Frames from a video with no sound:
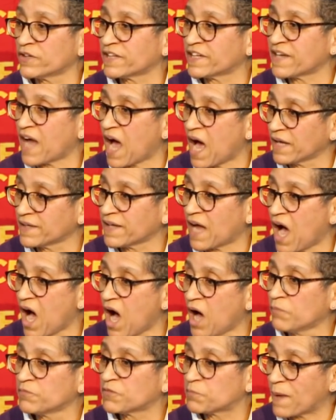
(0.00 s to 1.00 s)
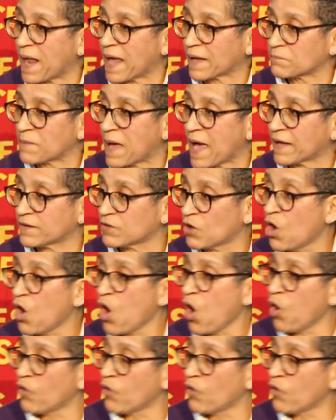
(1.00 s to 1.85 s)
on an unarmed black man,